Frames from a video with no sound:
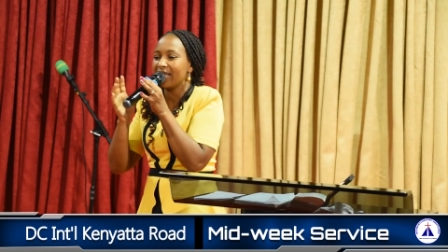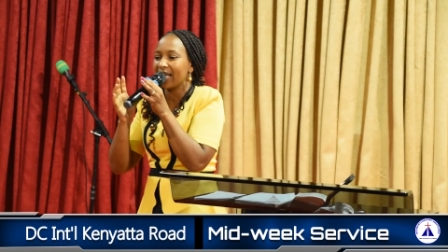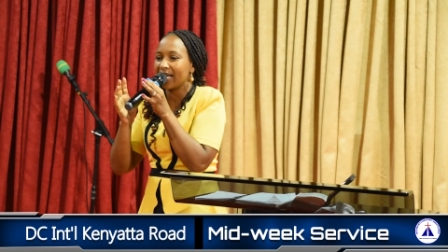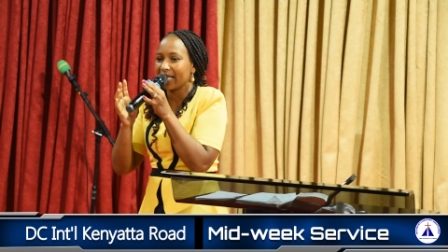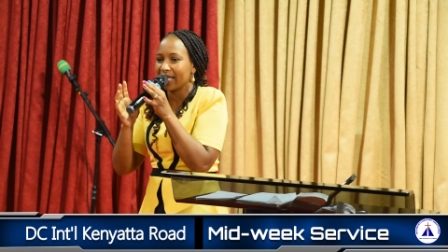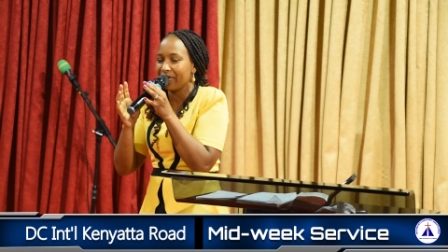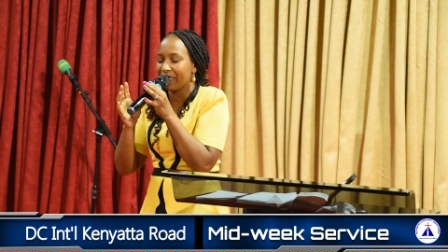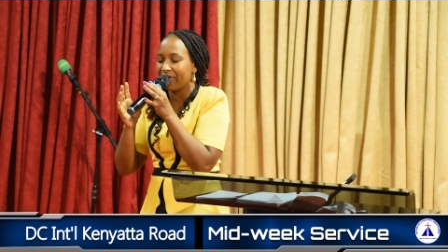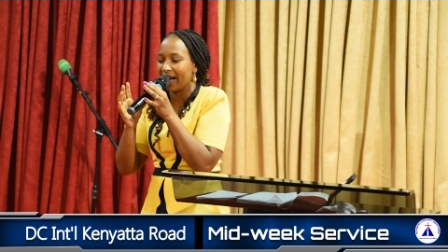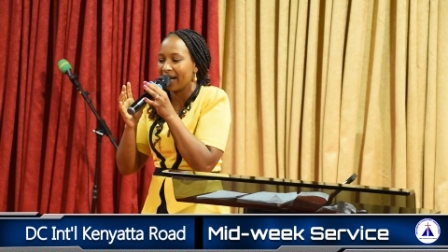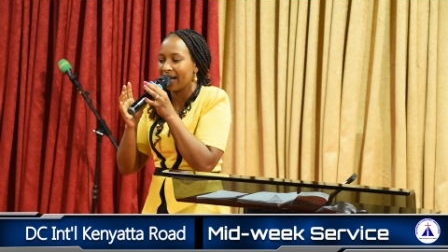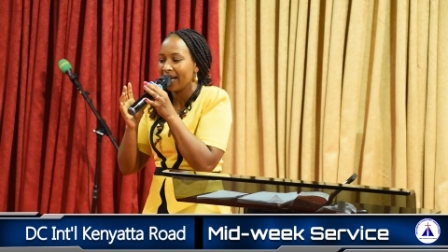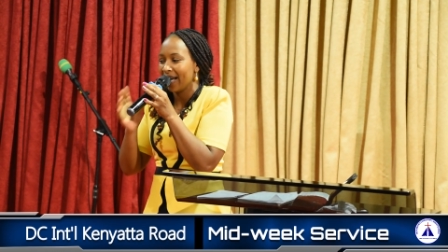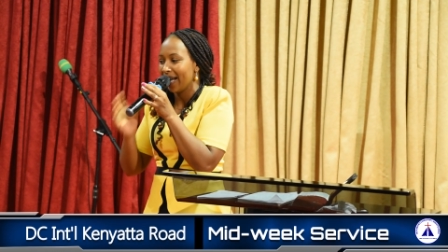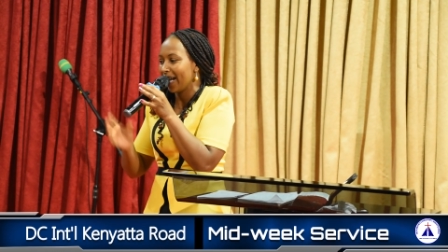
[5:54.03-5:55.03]
the river
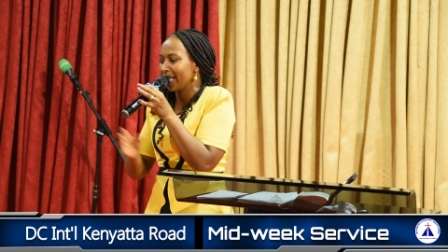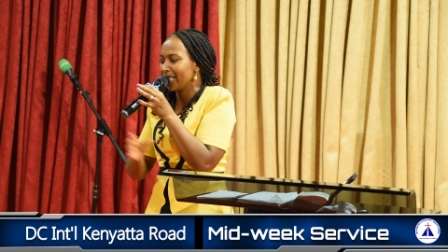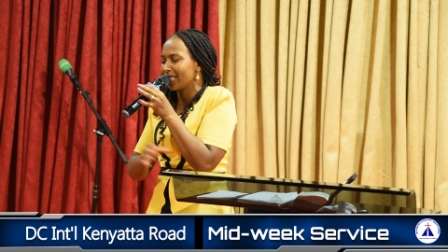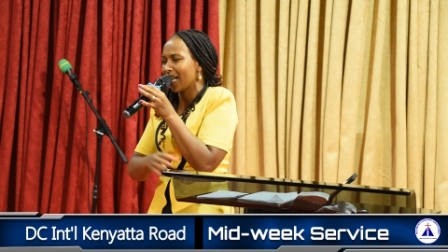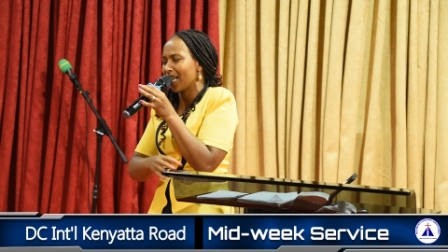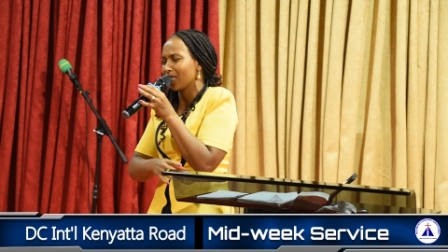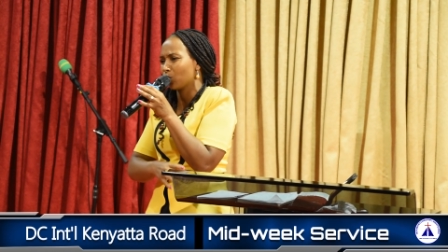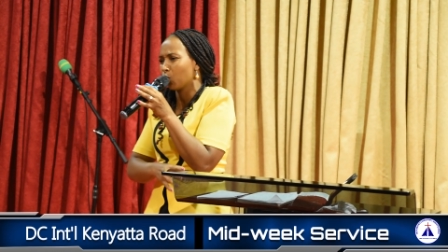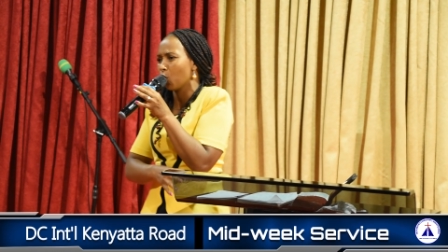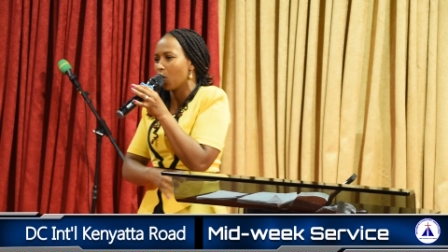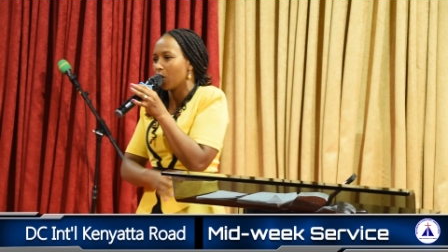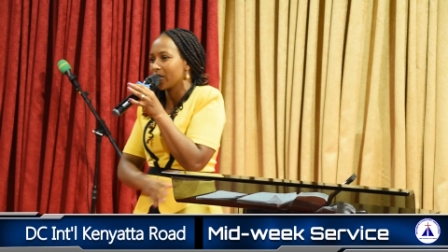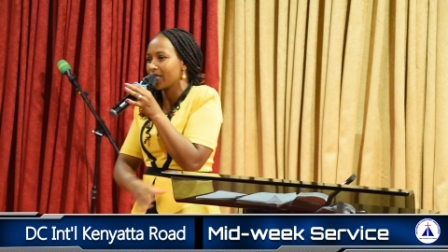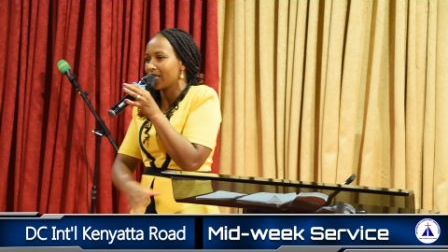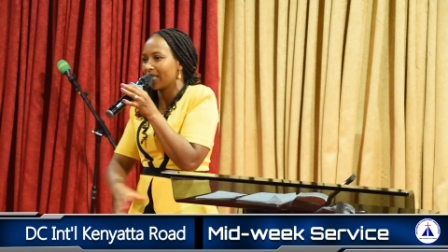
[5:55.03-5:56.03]
and just
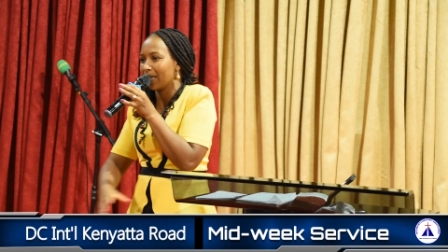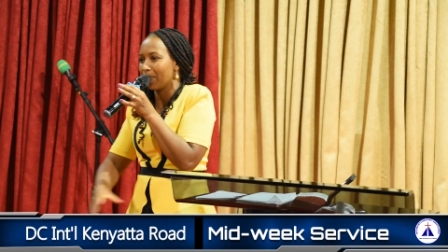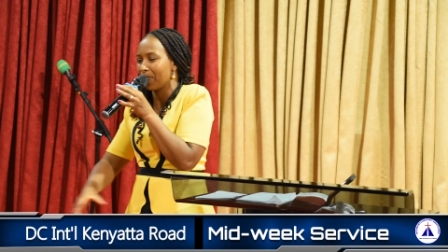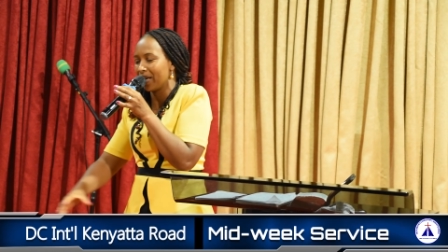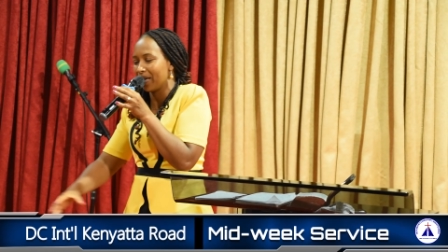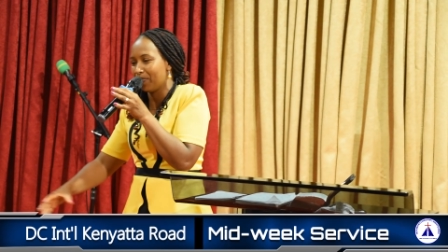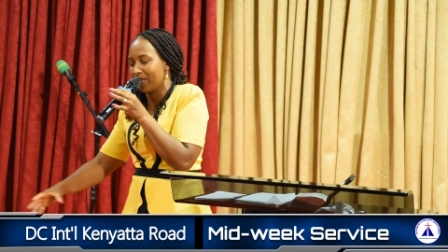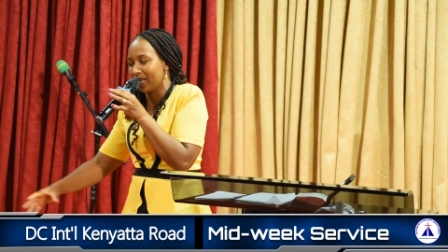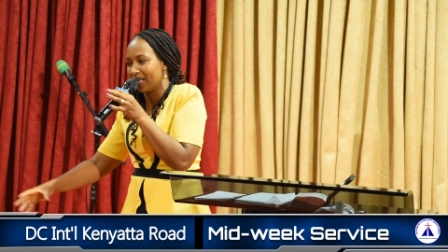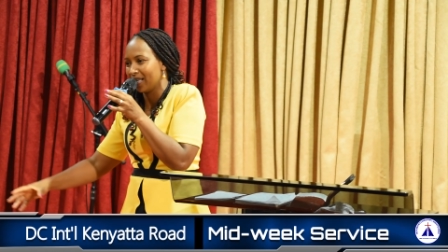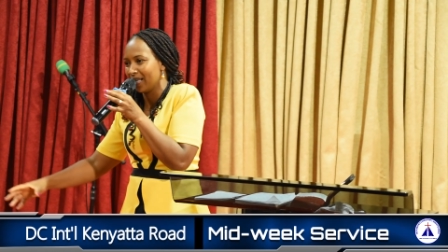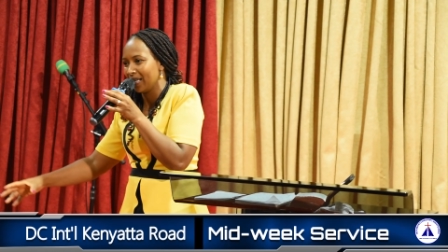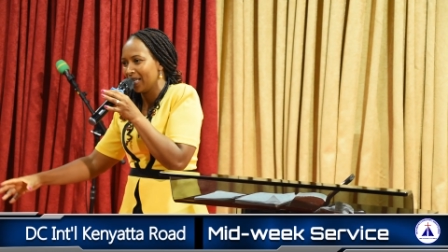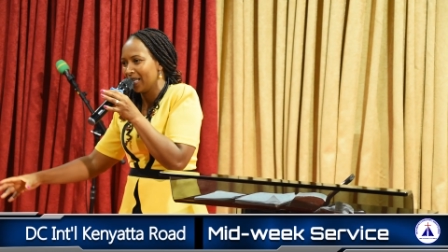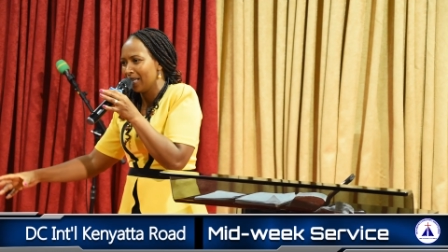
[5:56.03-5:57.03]
watched the baby
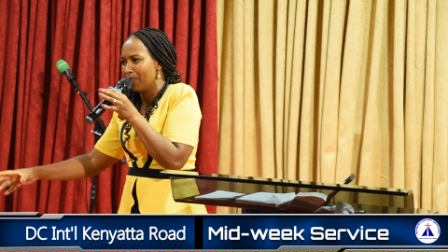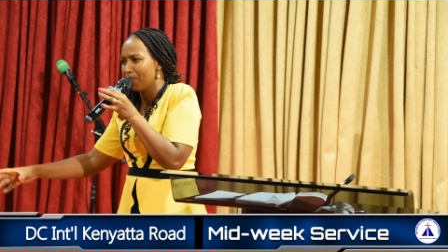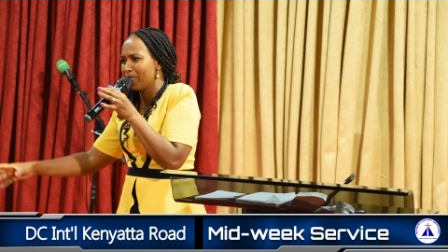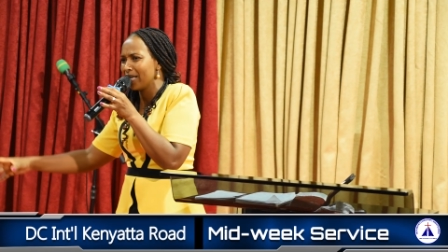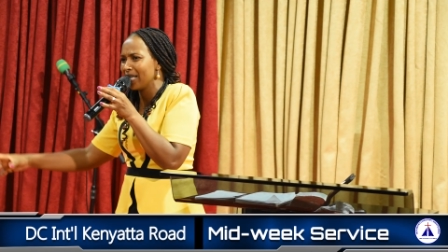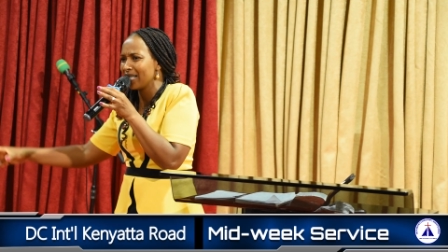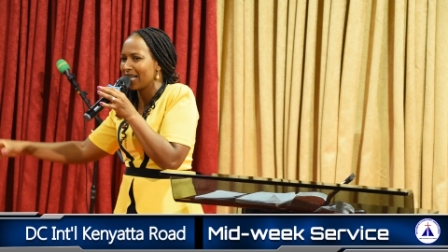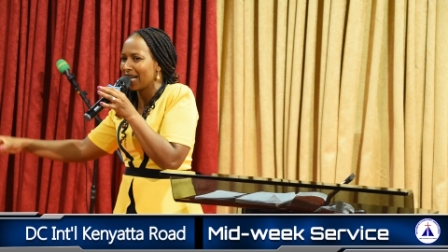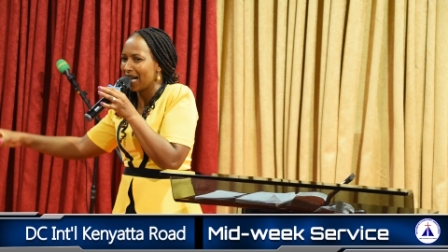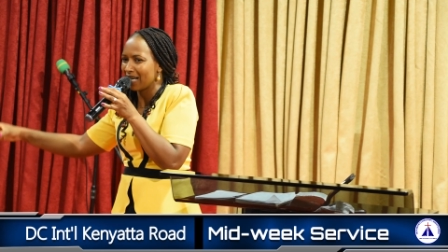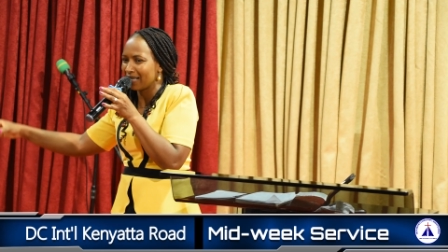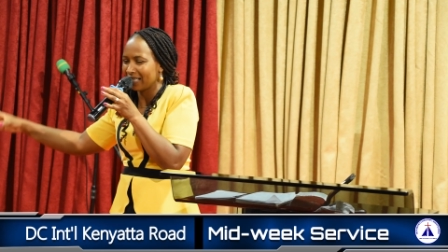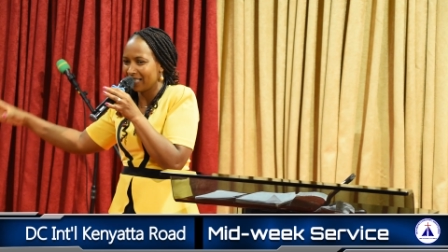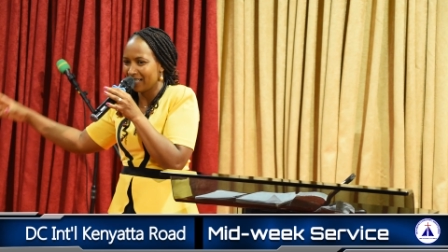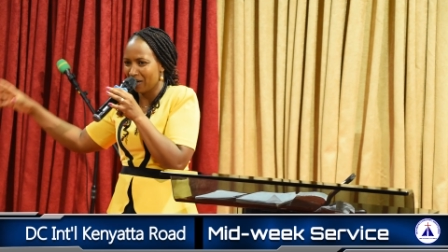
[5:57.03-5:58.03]
being
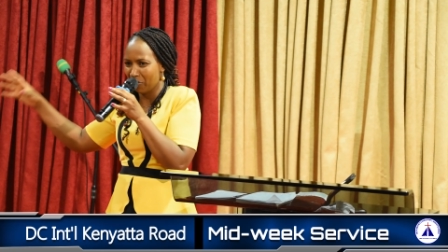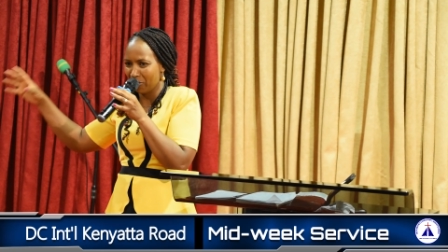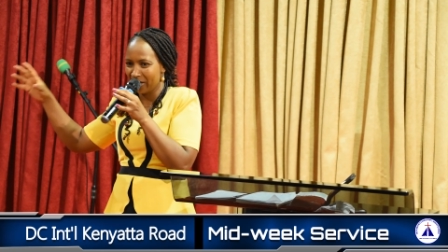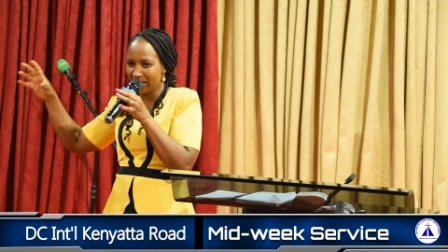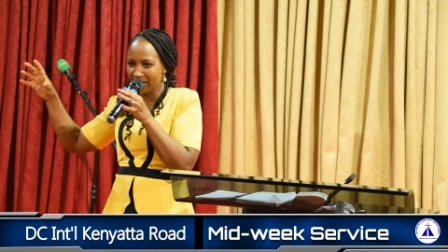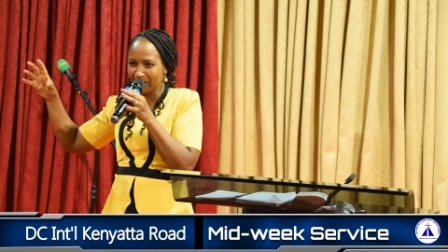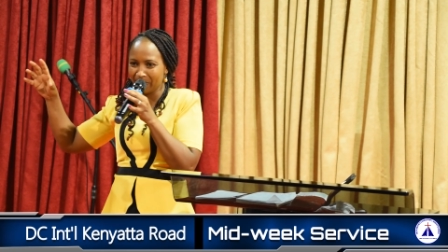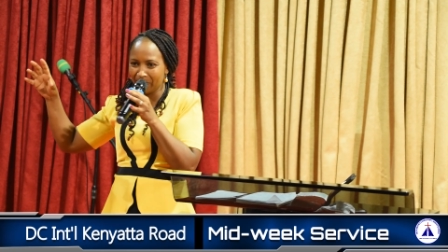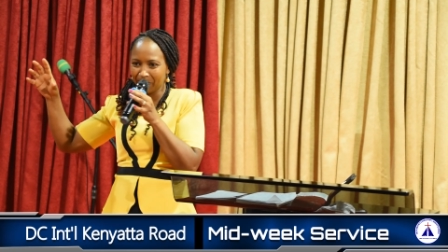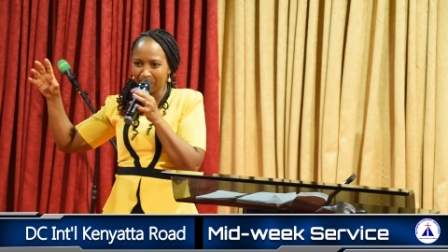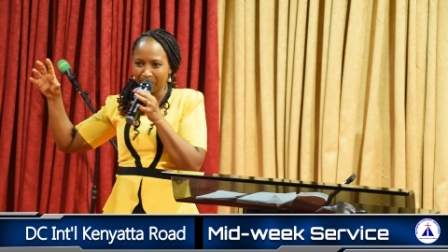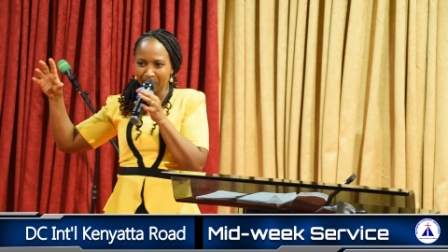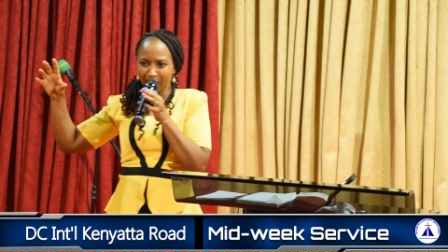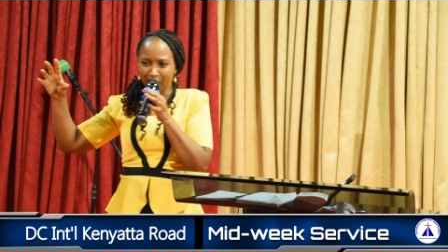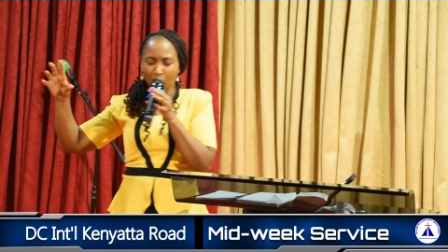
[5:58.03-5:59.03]
carried away.
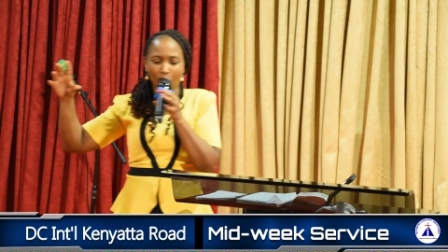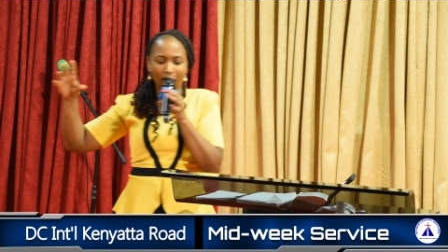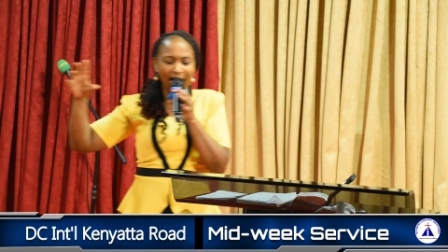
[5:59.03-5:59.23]
You